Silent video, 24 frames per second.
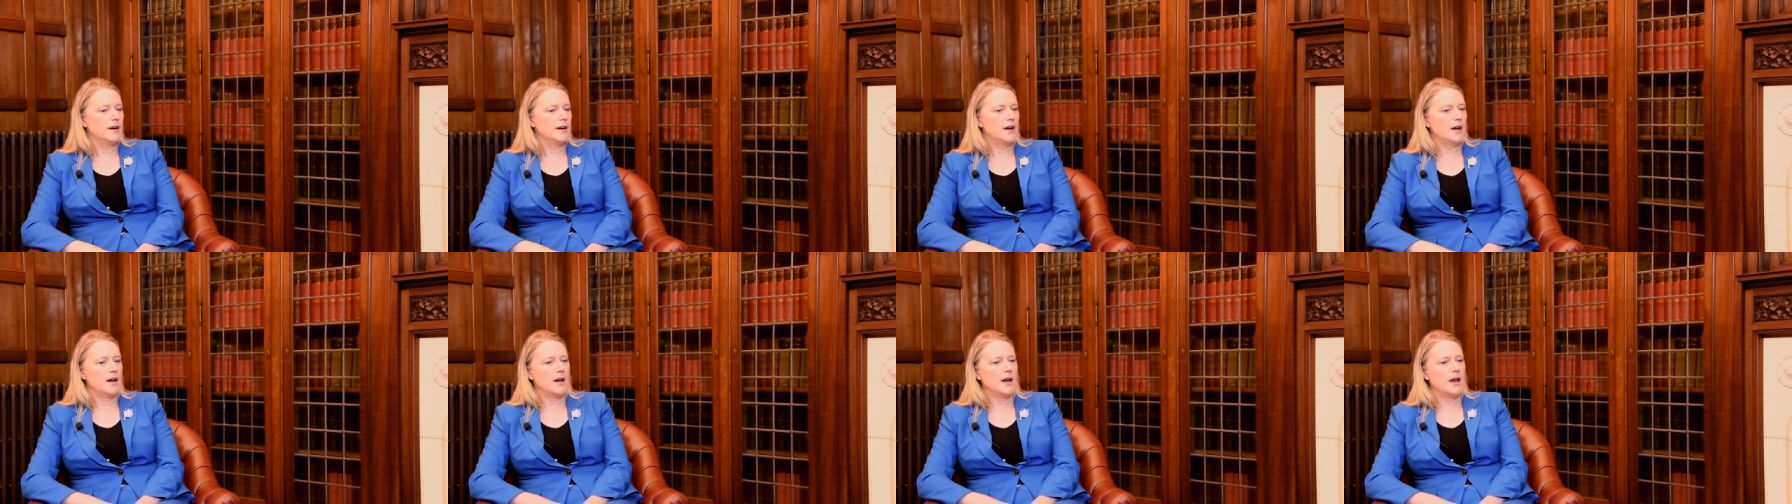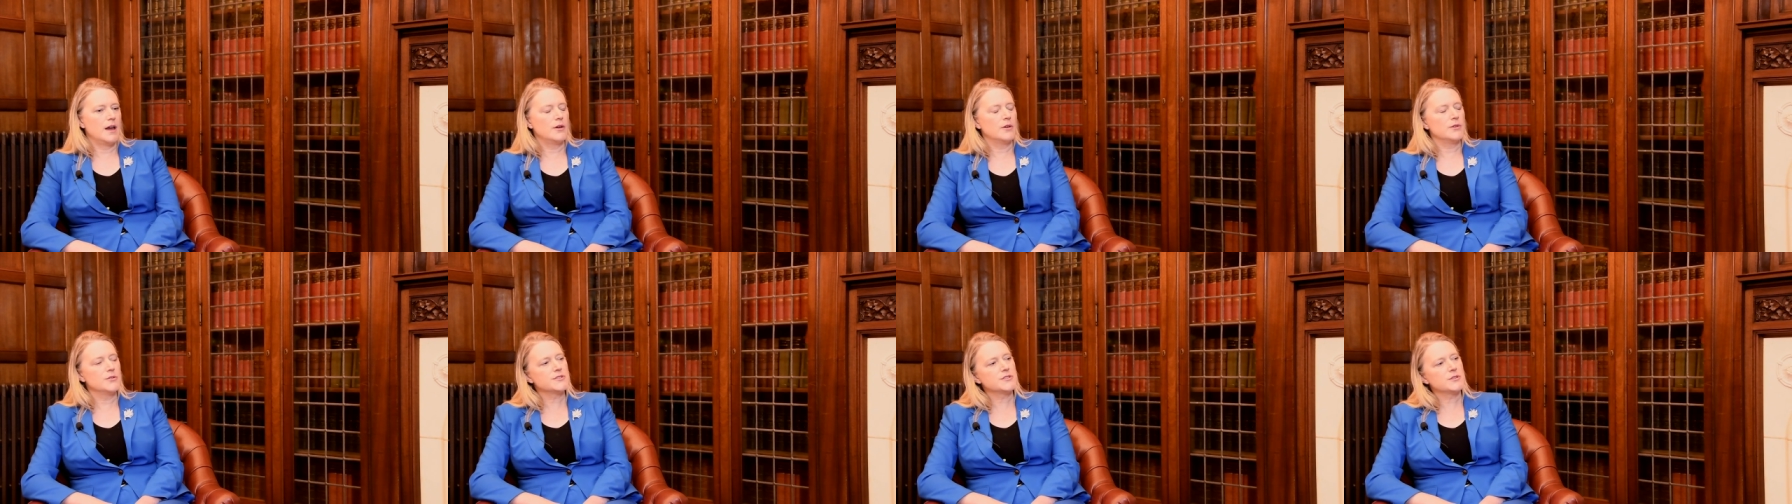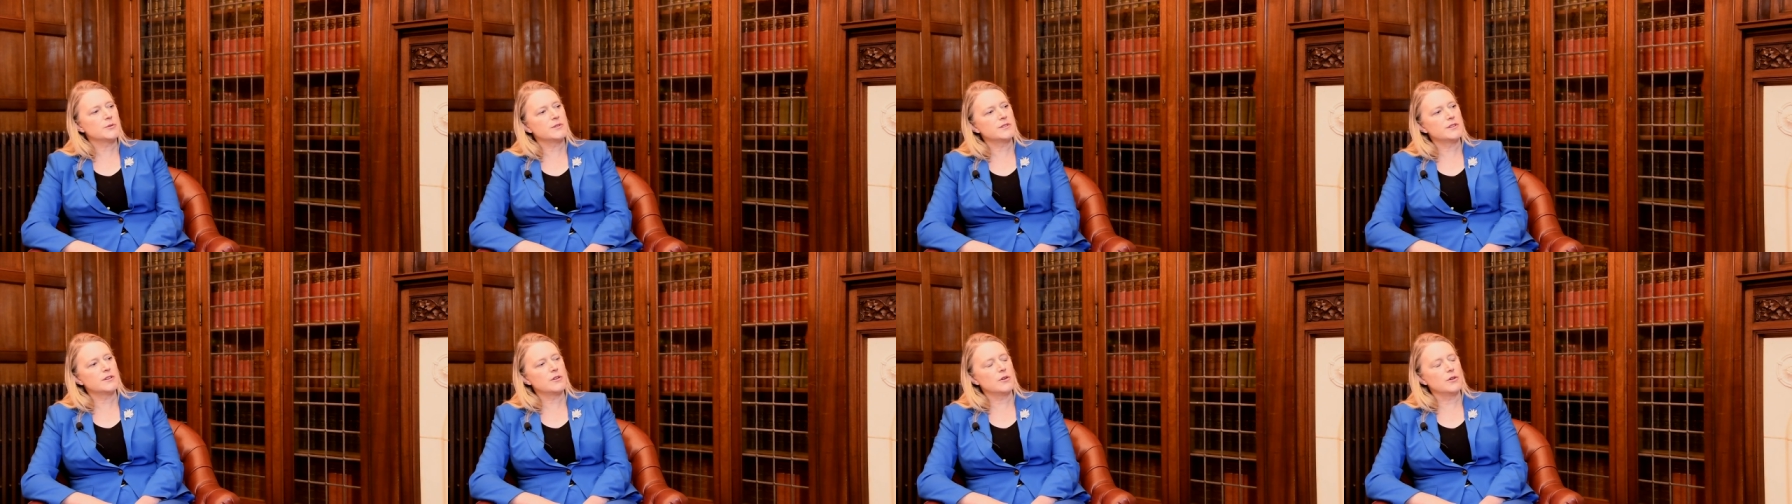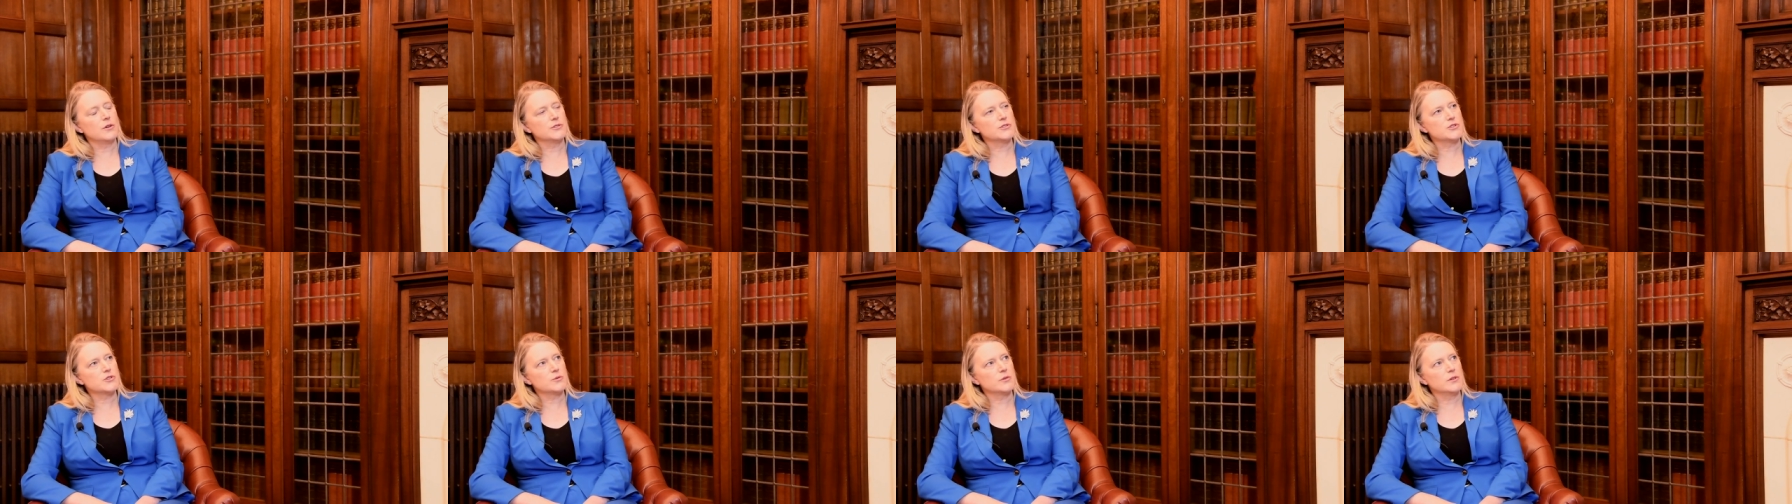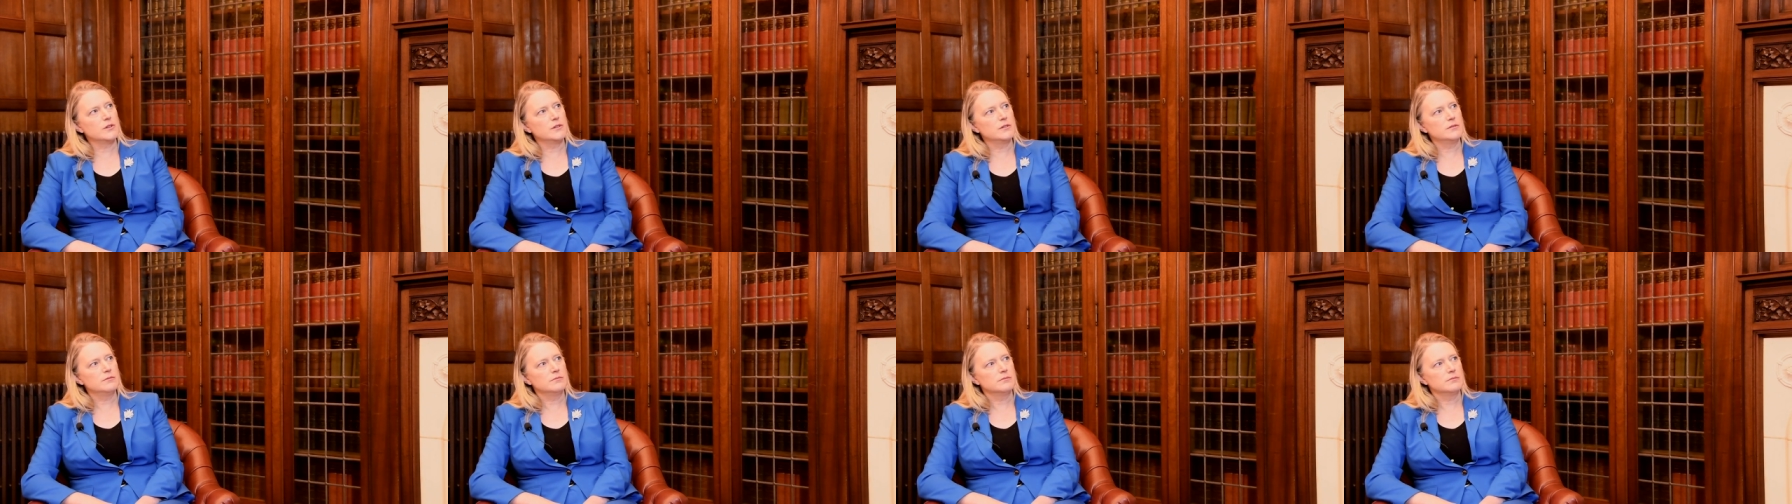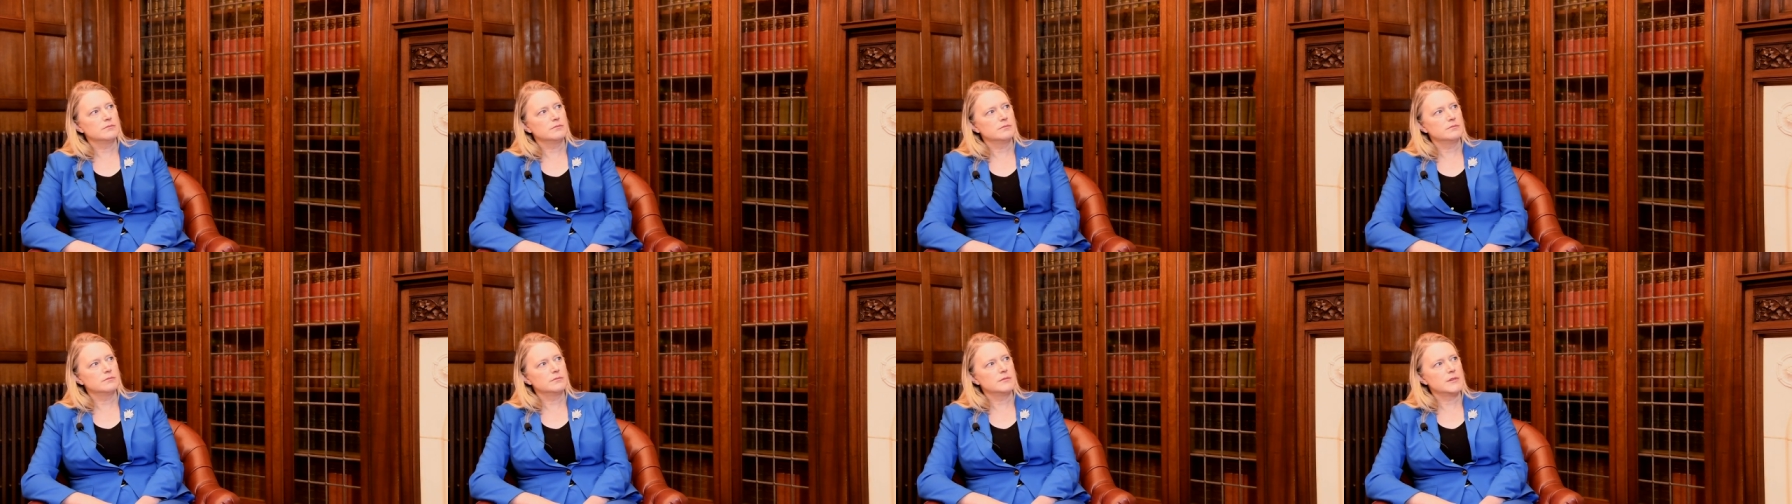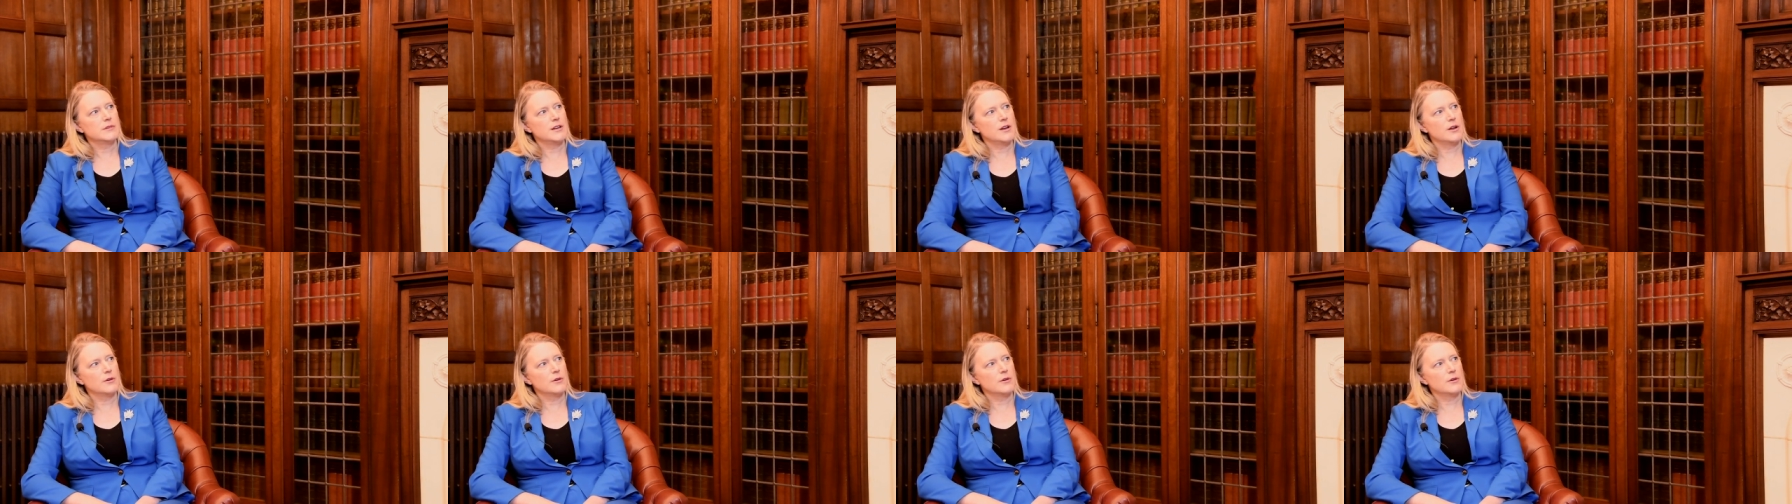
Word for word: uh, and also at the cultural you